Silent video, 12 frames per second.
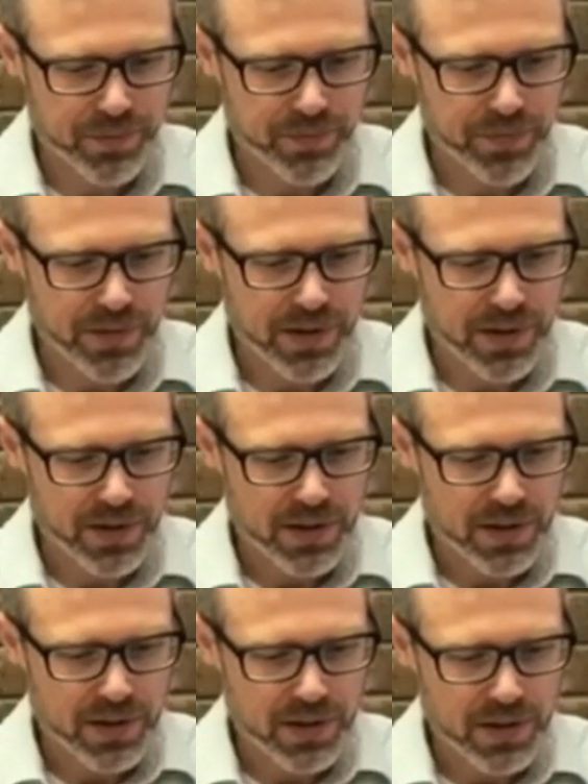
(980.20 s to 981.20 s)

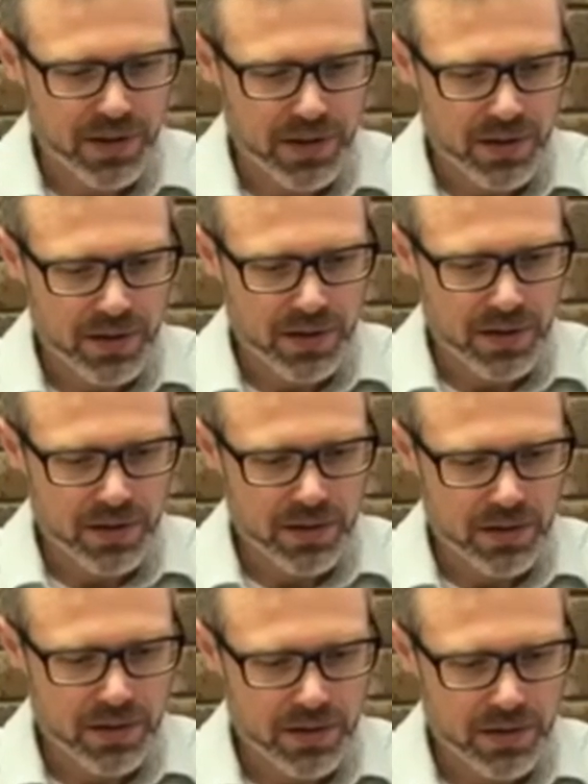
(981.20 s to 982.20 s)

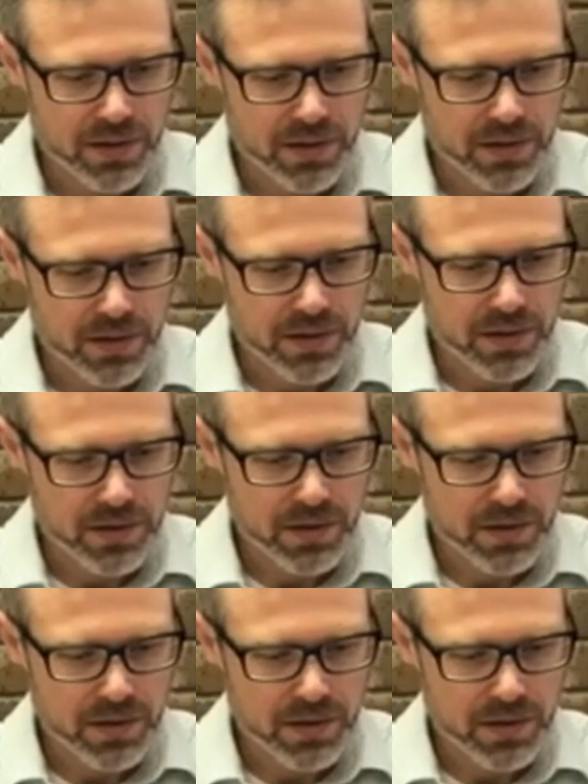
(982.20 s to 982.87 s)
Nobody speaks.